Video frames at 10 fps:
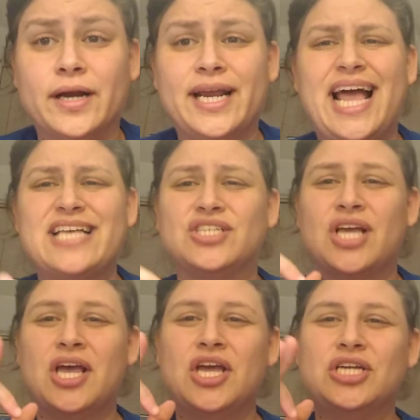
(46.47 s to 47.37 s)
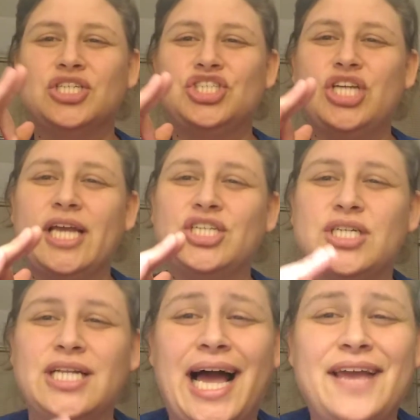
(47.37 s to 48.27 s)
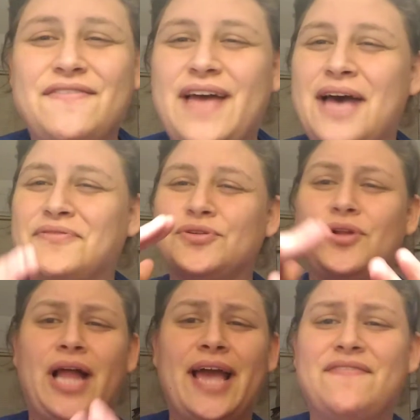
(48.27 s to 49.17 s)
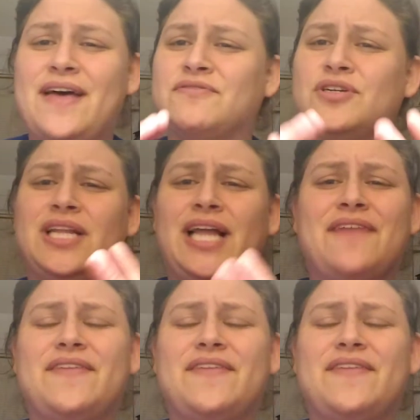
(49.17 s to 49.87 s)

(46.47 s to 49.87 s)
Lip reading: It has changed life after life after life.